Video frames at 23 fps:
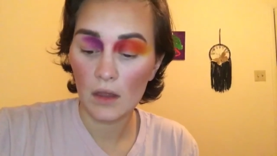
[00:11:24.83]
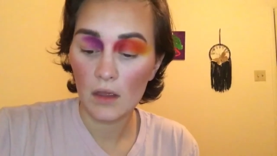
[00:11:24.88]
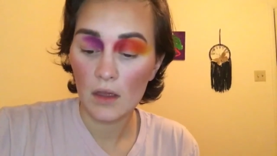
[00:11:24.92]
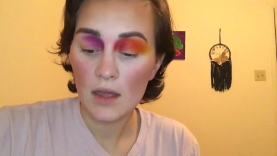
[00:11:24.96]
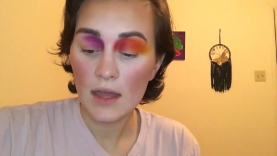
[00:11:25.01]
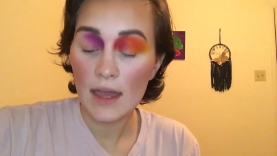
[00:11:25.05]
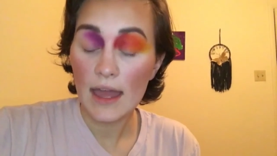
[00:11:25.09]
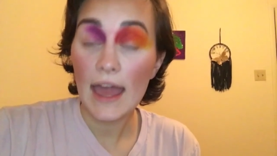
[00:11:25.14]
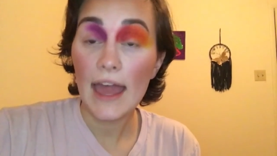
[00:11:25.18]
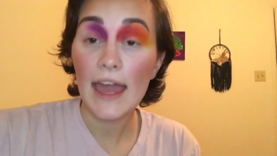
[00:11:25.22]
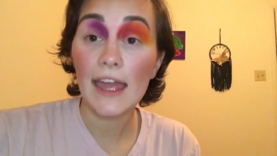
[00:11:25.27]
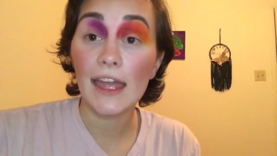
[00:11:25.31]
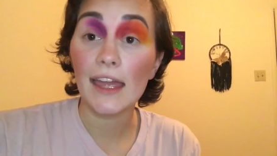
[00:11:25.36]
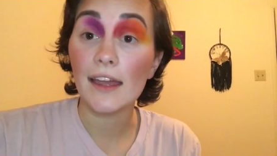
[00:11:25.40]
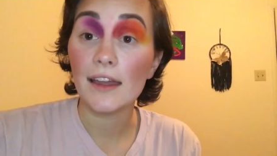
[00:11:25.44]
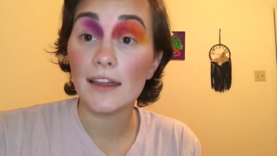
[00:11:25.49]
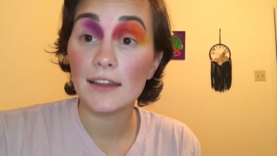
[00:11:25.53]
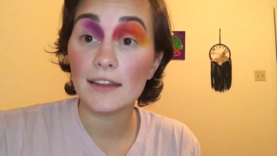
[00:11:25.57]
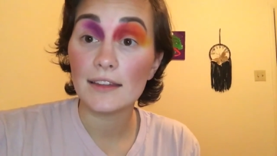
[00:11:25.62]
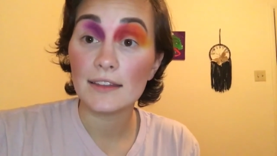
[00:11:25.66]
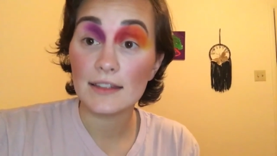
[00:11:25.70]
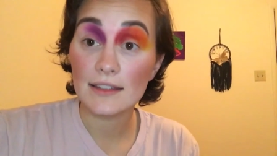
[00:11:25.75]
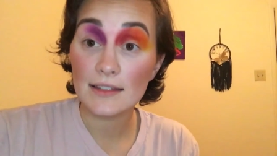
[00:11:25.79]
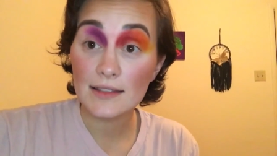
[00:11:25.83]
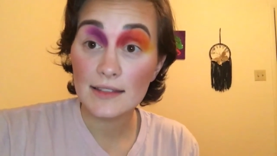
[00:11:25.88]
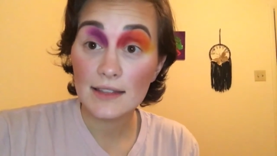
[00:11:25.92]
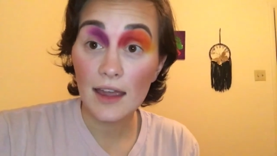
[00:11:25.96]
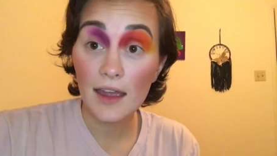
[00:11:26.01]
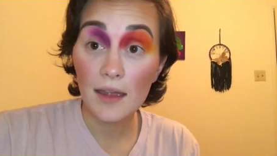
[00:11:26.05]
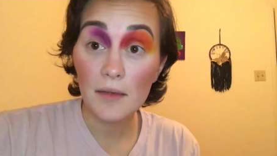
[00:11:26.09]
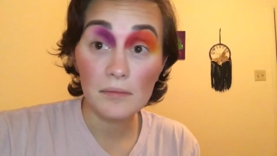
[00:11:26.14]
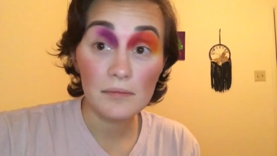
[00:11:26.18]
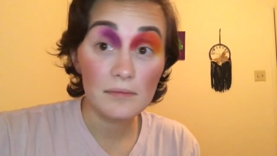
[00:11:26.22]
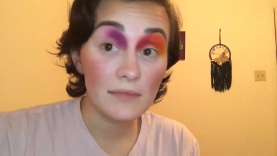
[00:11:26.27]
Hey, this
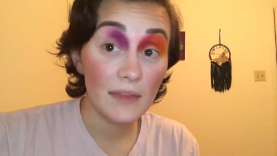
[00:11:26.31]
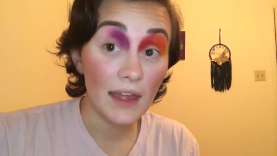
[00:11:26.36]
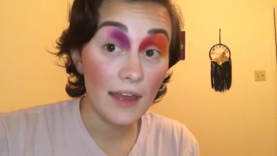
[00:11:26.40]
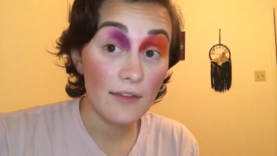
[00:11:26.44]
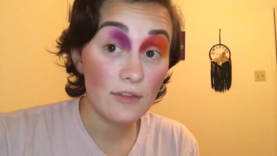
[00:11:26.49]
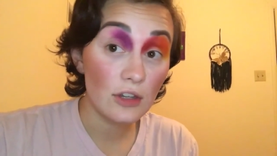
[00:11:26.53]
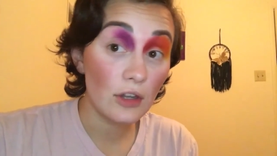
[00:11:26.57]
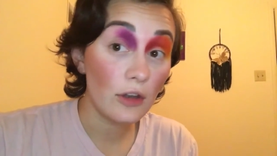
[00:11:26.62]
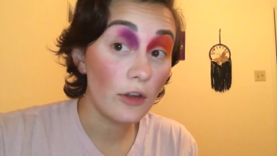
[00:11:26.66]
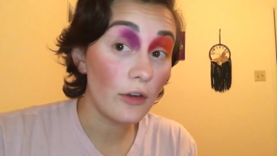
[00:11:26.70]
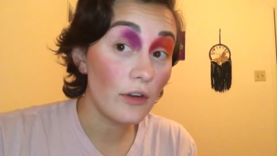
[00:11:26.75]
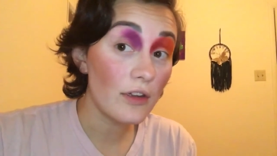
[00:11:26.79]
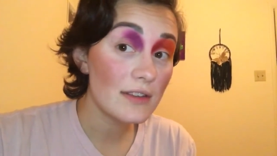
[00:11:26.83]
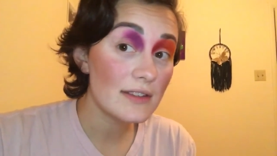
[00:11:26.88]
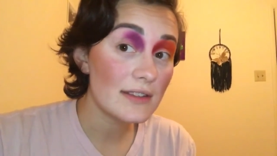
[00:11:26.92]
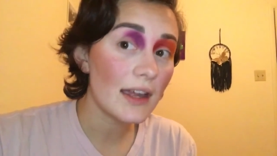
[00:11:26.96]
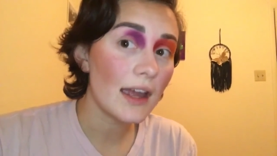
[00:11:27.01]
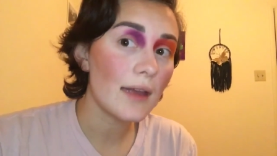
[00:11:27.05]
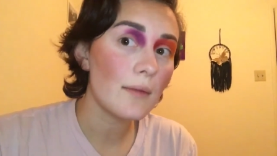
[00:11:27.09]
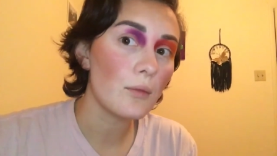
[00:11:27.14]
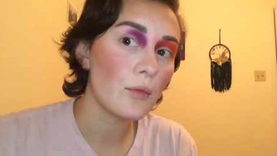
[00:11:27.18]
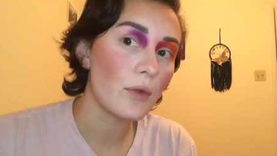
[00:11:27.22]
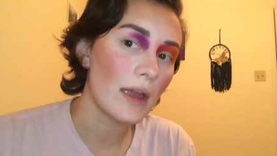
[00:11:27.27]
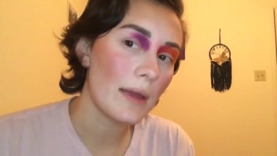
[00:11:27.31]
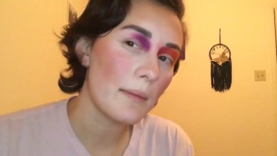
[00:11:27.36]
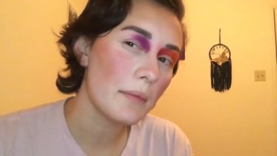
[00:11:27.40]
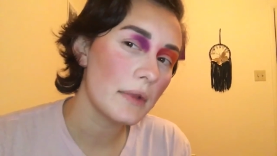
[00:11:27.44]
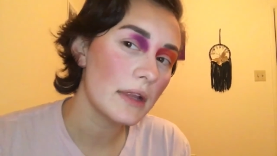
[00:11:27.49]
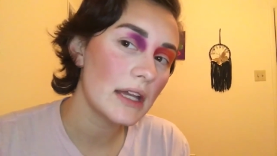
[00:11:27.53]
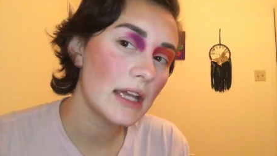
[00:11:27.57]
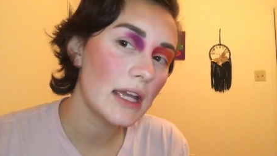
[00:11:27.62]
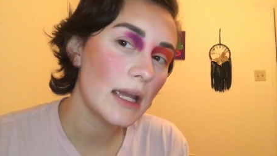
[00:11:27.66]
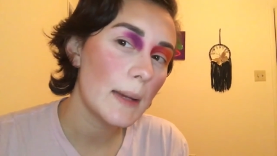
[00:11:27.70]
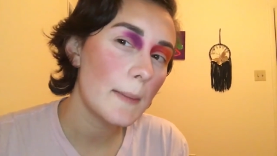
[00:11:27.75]
time, have you noticed I'm
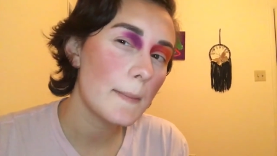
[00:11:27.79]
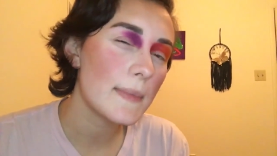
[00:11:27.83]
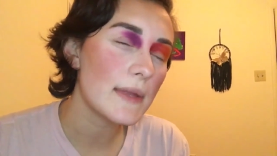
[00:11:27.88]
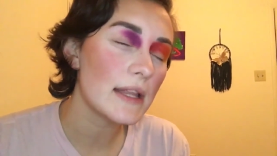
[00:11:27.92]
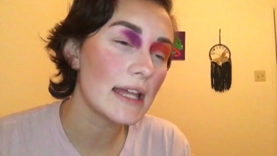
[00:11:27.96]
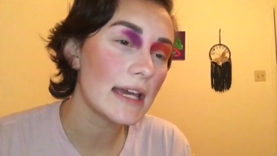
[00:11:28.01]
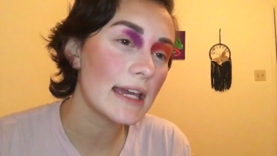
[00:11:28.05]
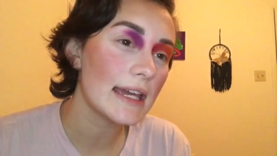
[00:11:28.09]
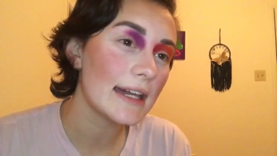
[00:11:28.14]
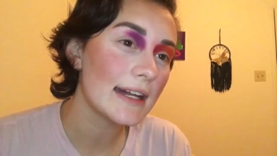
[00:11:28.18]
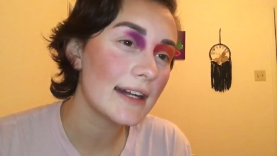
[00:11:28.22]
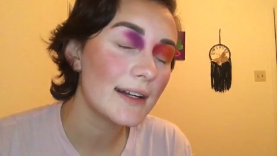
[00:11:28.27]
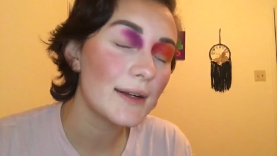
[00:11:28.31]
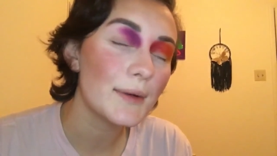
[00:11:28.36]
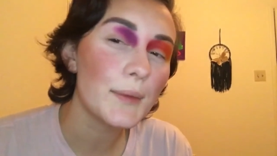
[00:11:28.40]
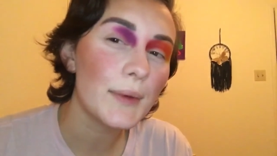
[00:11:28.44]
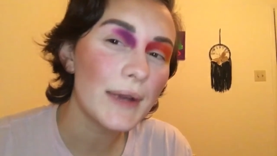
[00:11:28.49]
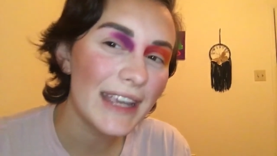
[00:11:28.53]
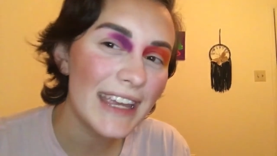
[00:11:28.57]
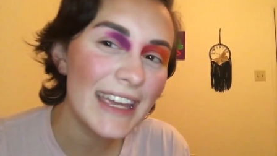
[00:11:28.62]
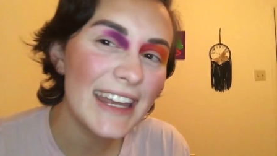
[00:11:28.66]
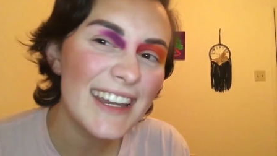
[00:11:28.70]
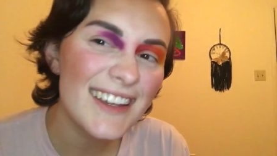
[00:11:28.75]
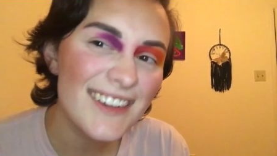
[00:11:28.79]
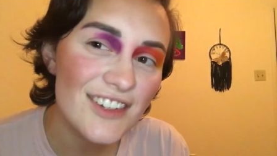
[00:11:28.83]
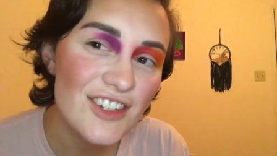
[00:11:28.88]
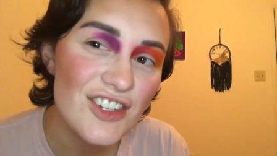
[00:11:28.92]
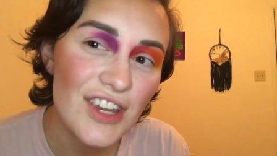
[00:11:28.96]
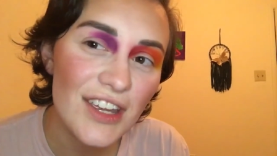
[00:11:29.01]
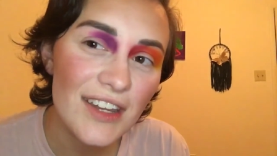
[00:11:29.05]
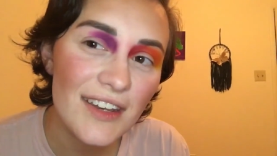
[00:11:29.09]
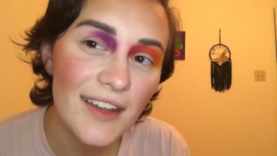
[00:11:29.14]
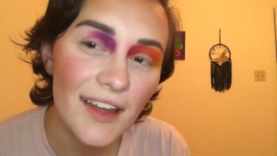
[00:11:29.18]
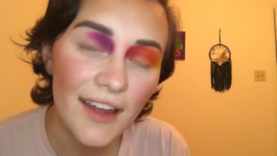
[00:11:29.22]
rambling, but like we're getting
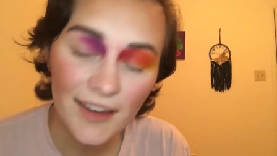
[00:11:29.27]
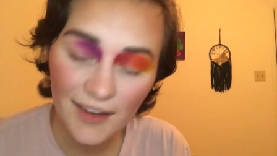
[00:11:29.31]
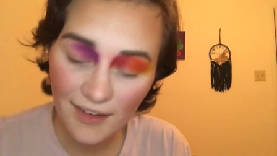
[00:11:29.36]
shit done.